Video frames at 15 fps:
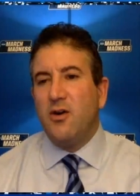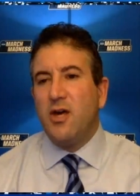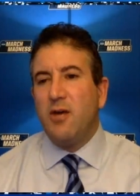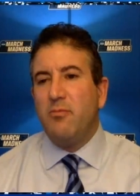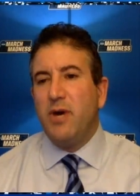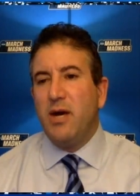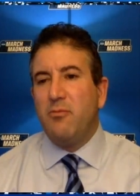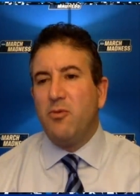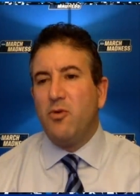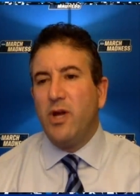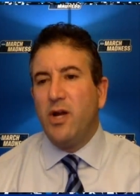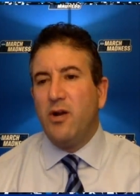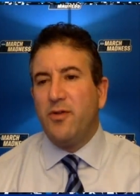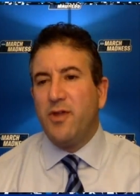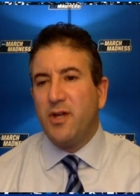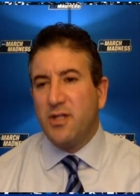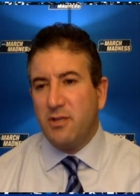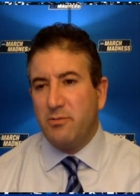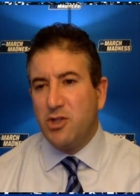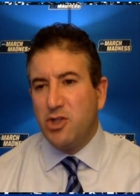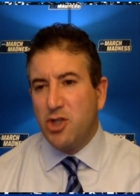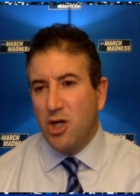okay, Ben Marino thinks
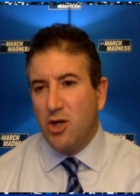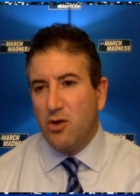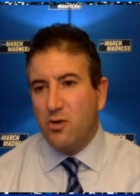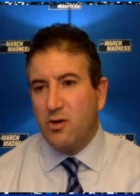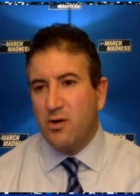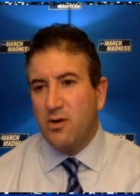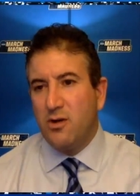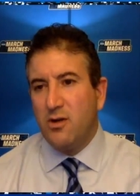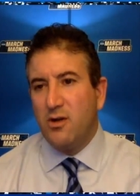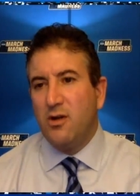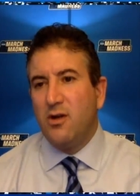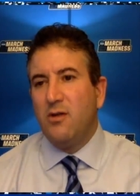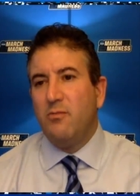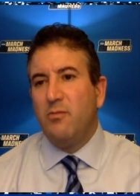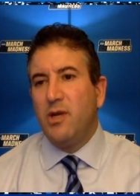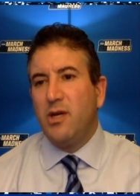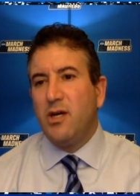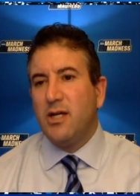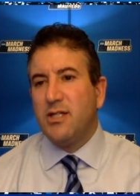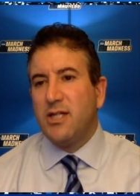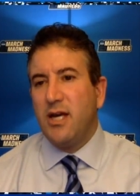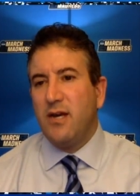I'm a joke
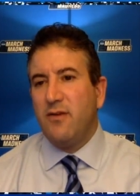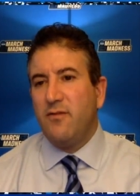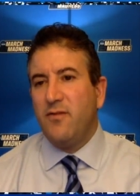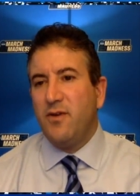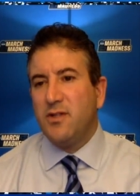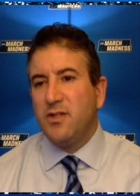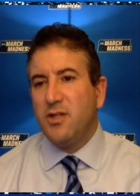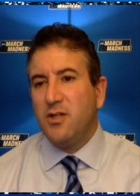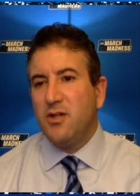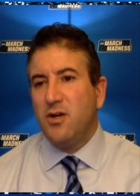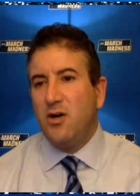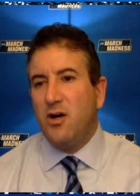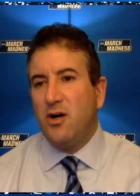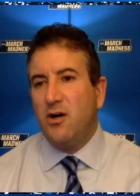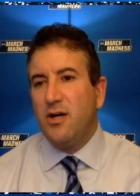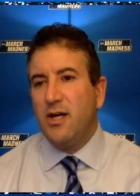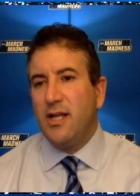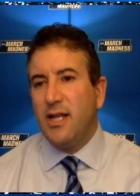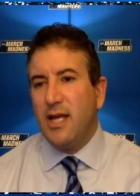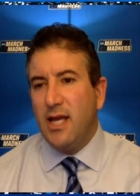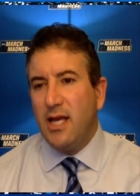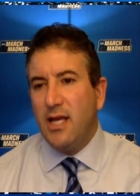because I have Seton Hall
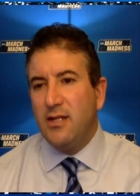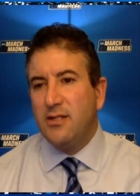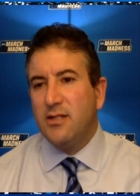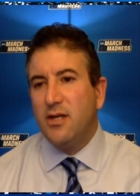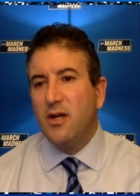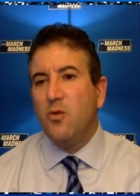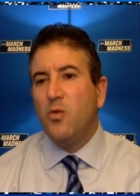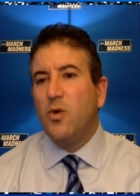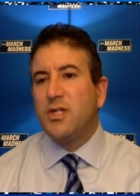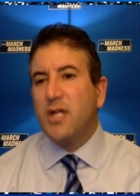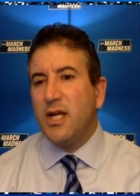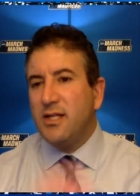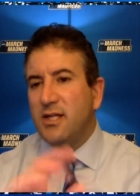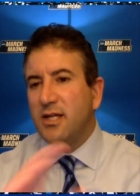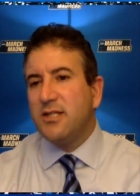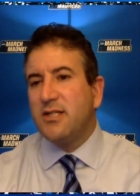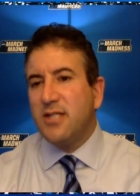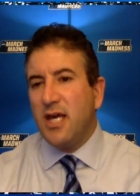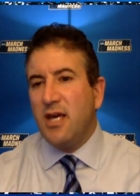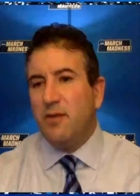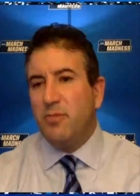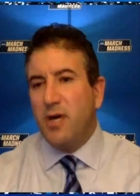at eight, which I did
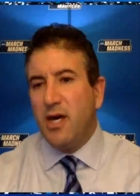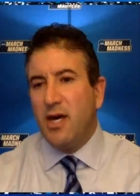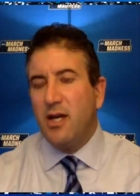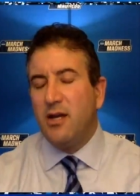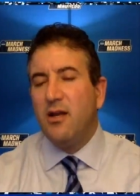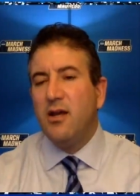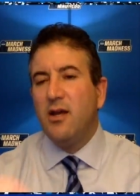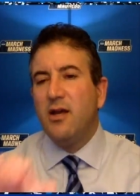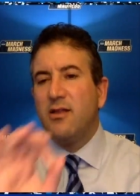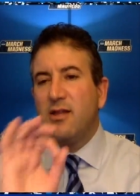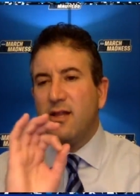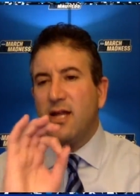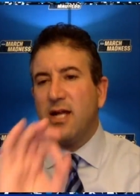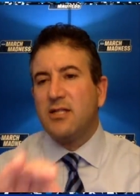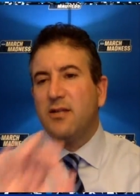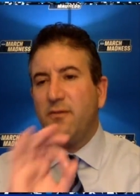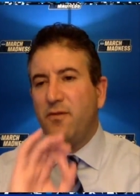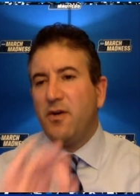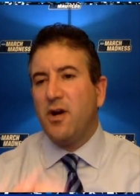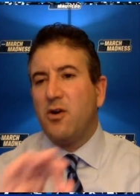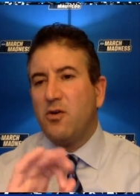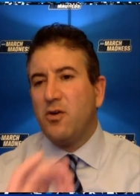say, Ben, that that's a
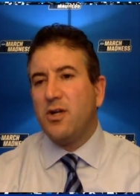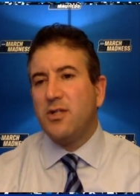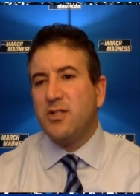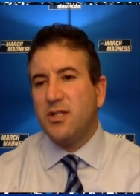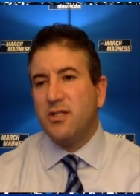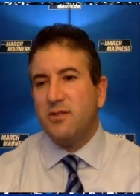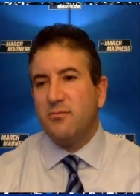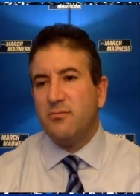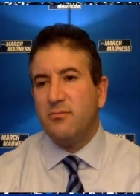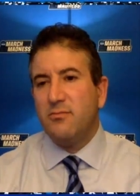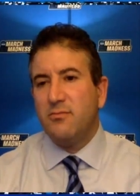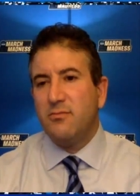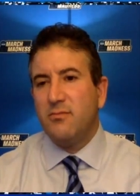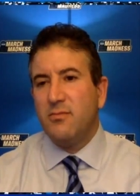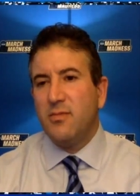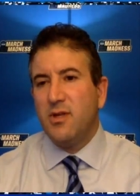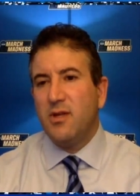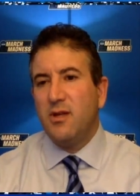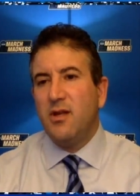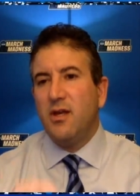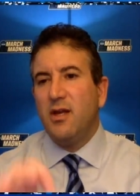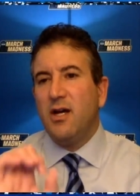fair criticism.
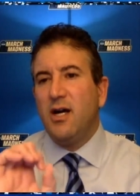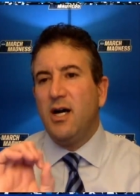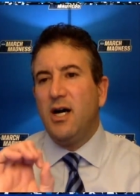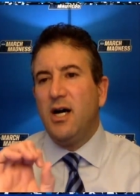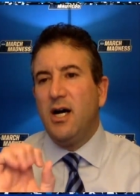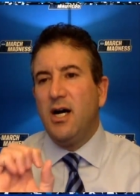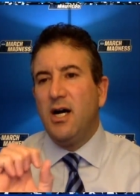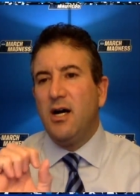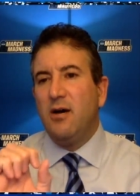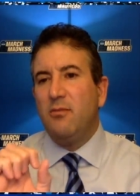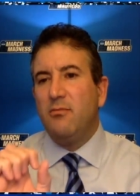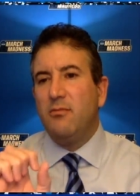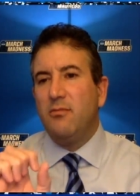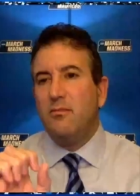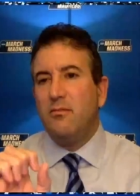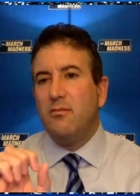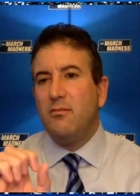Um,